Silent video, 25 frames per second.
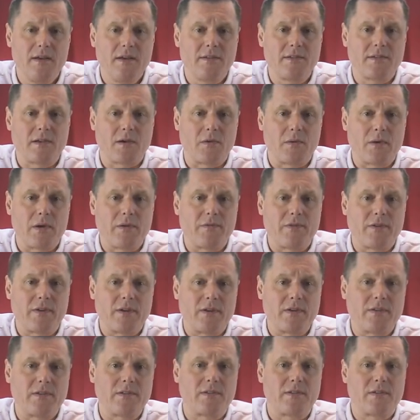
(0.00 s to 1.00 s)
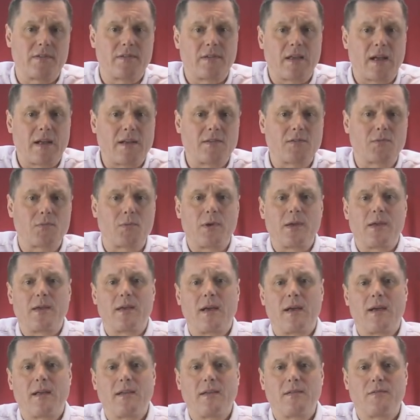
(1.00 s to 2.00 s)
So if it is dad's
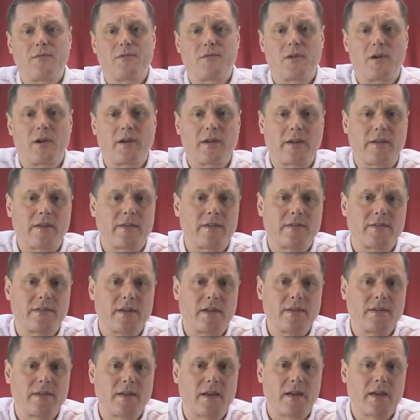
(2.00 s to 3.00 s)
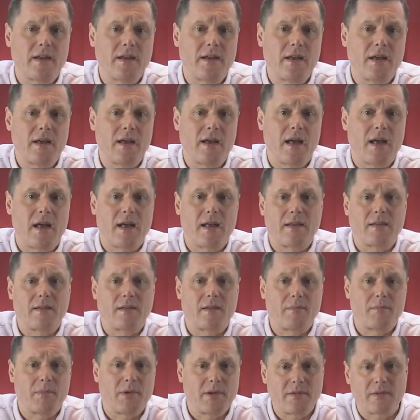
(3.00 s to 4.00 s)
weekend, Friday to Sunday,
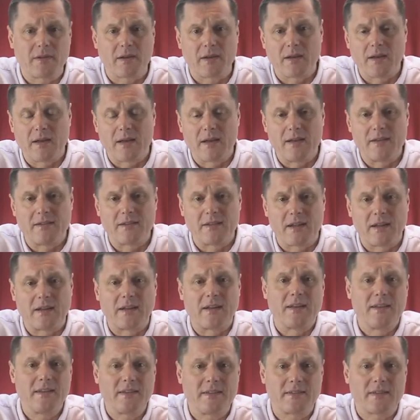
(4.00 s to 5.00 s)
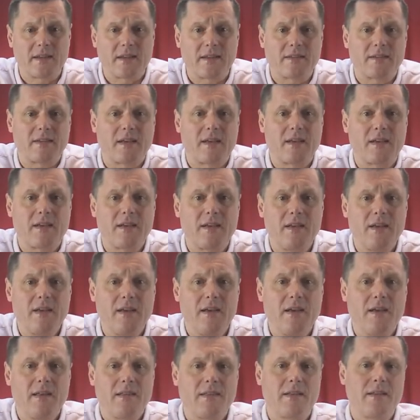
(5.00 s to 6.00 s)
and the Monday is an inset day,
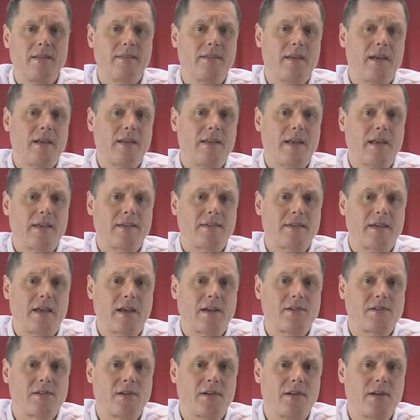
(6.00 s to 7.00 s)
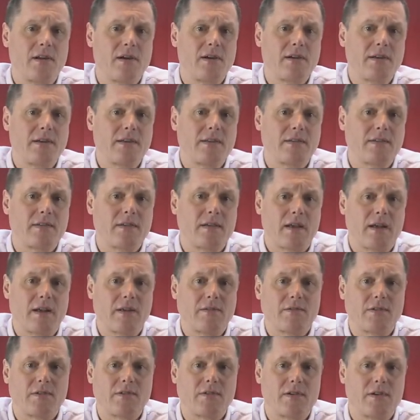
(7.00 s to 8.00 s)
then dad has the extra night
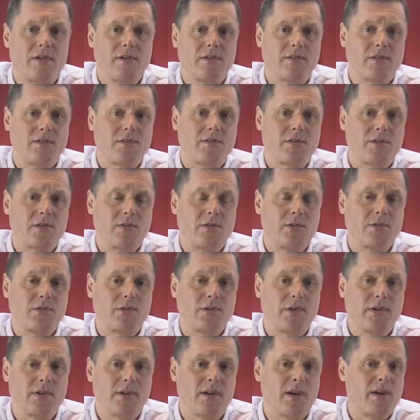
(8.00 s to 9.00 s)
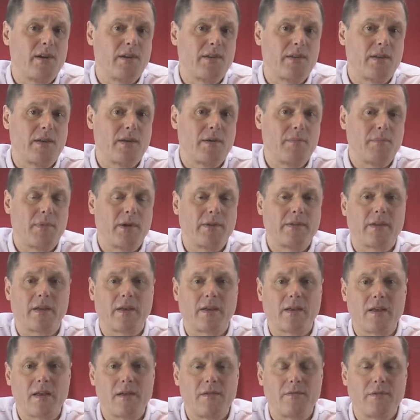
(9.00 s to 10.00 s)
and returns the children either
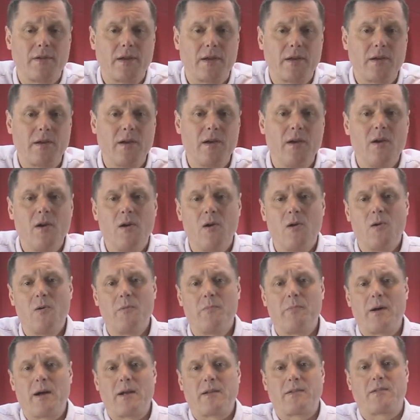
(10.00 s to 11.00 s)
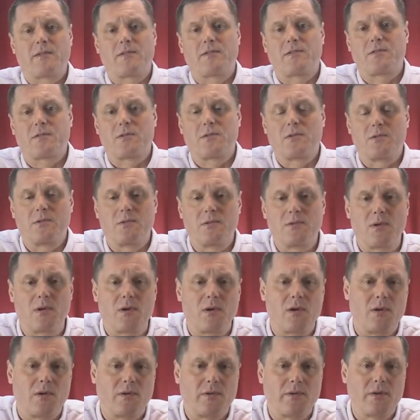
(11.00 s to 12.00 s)
Monday evening or back to school
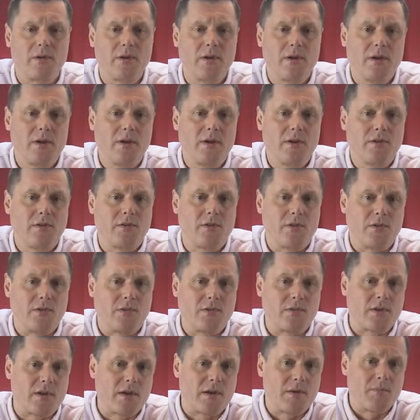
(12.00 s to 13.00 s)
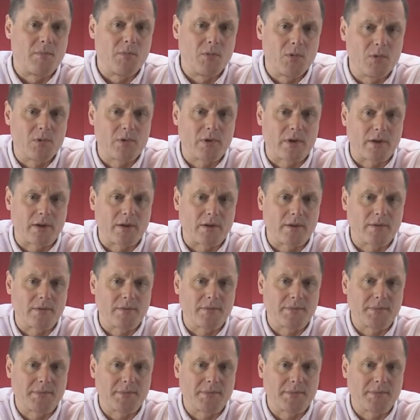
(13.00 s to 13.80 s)
on Tuesday morning.